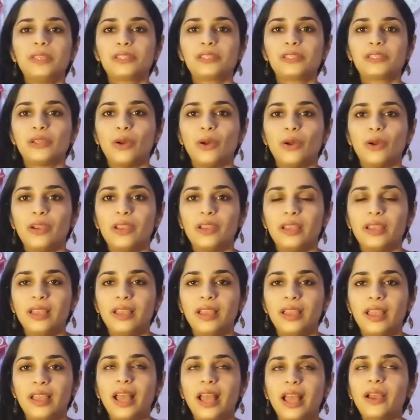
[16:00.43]
is solved.
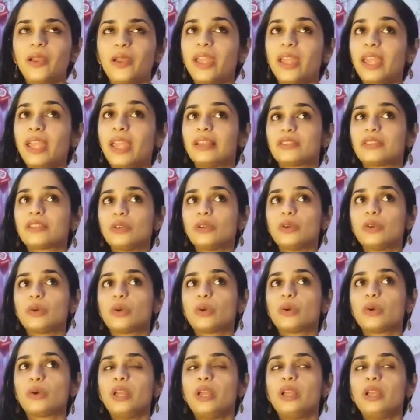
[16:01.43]
Okay,
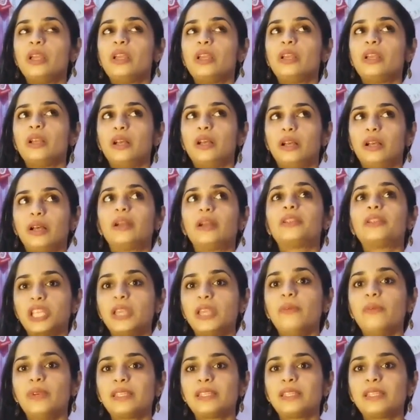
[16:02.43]
so
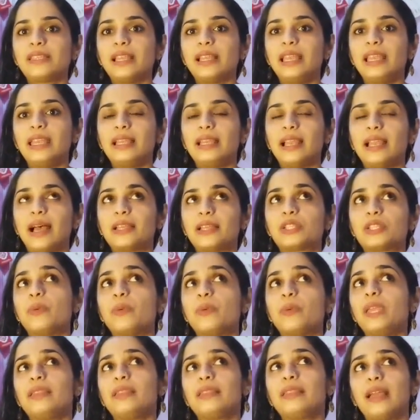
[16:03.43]
she was telling last
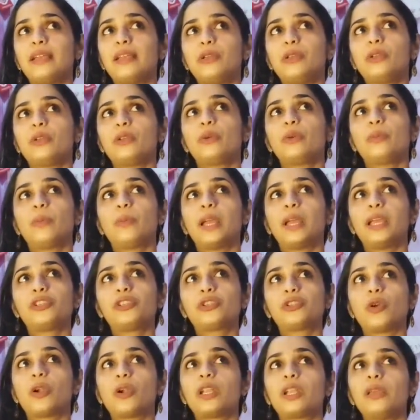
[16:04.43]
week that my
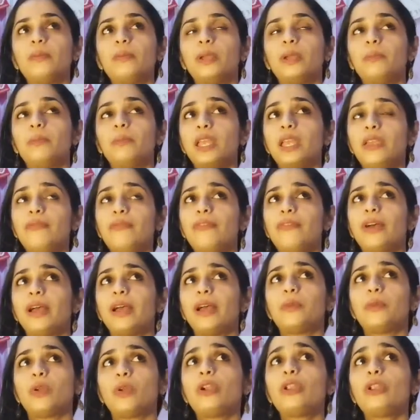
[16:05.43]
short-term memory, if
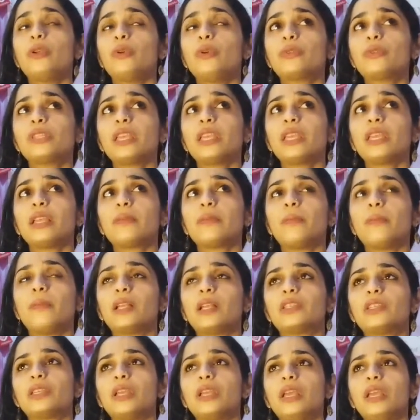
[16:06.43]
I'm not using it
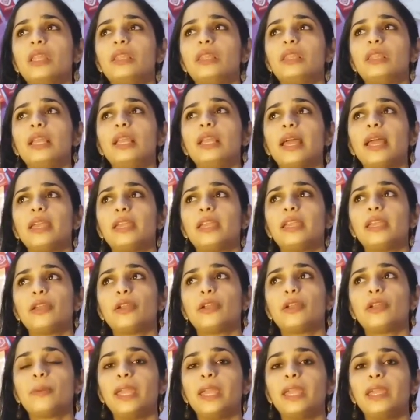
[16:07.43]
much, then I
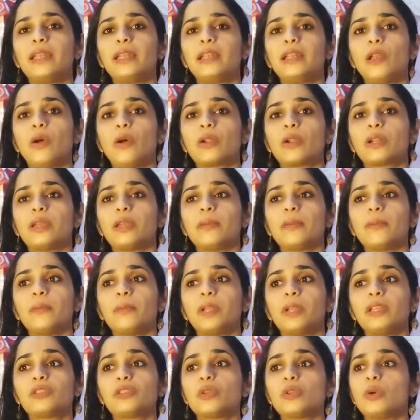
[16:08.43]
cannot make it long-term
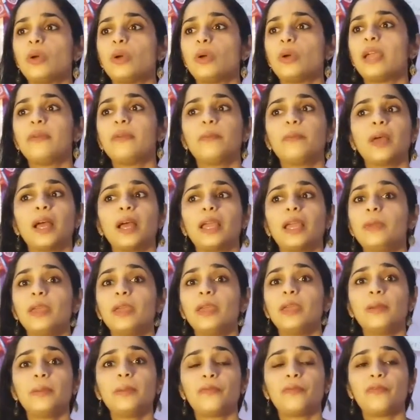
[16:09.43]
memory, so I
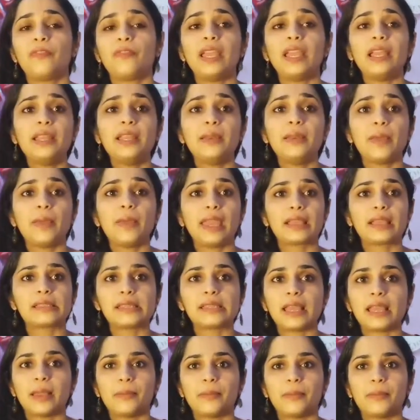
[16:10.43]
may fail in my
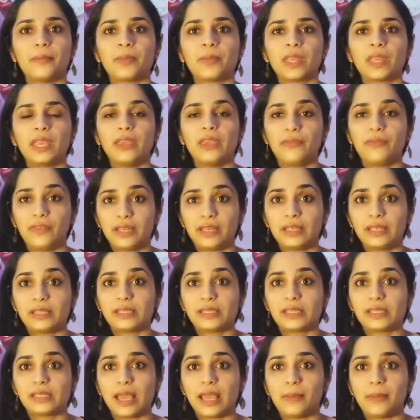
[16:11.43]
exam if it
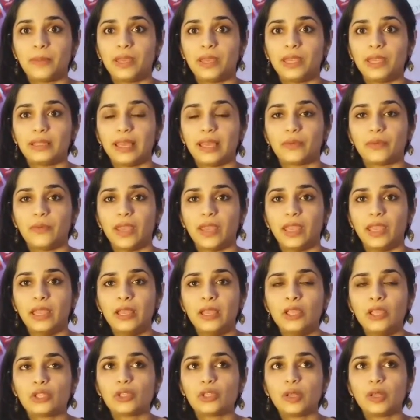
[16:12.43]
is happening that way.
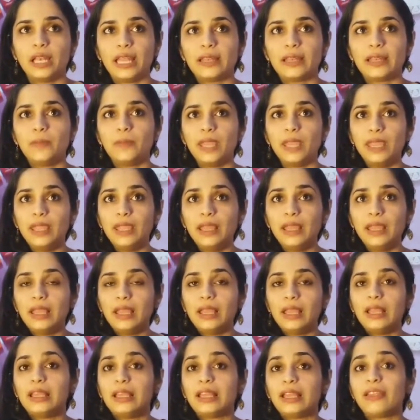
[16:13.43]
So let me
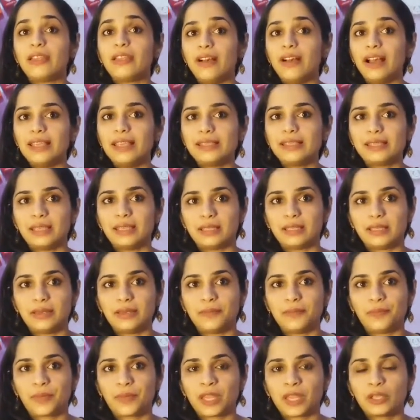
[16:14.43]
revise it.
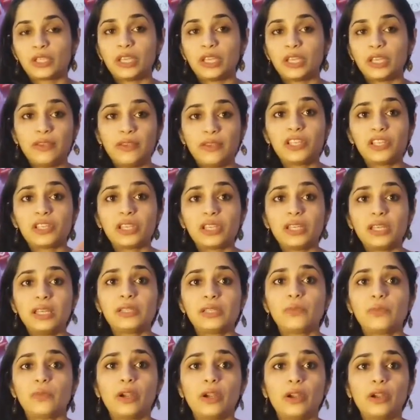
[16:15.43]
So revision
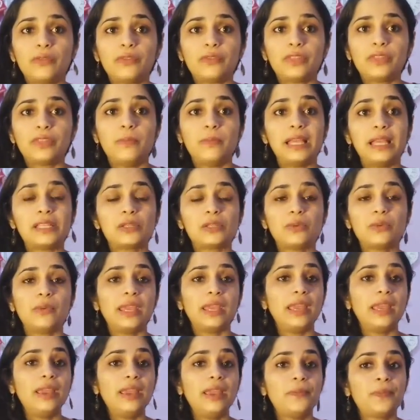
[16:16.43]
is one of the best
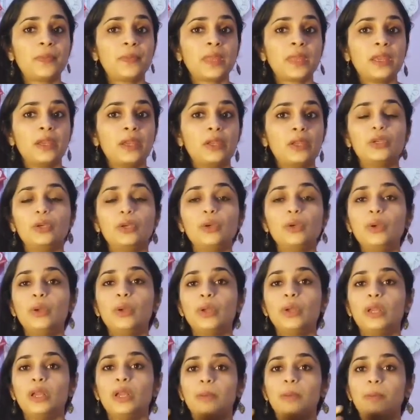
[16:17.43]
way to
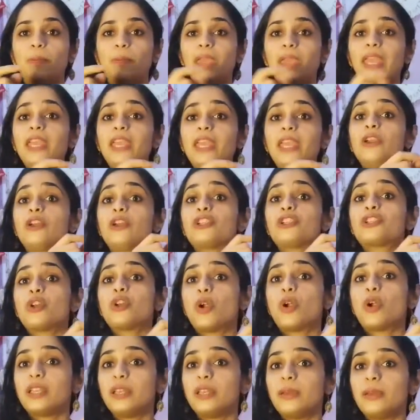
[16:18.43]
make your
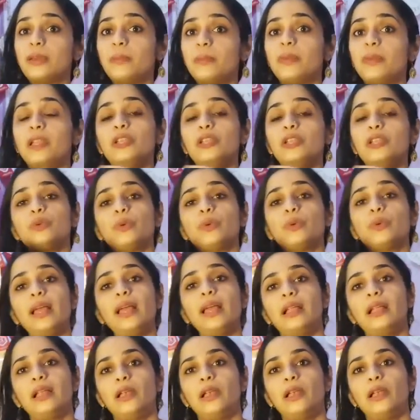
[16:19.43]
short-term memory to a
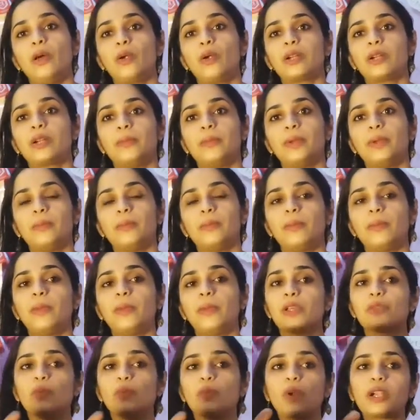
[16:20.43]
long-term memory,
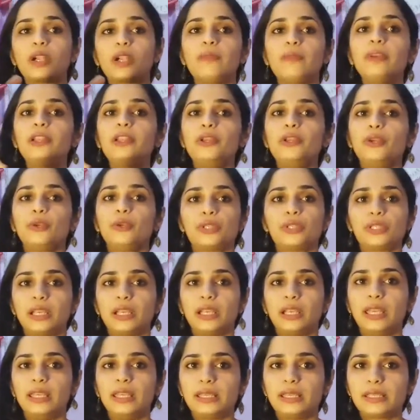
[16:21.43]
because whatever you
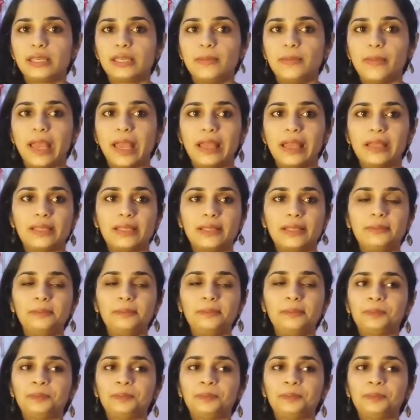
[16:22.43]
study, just imagine,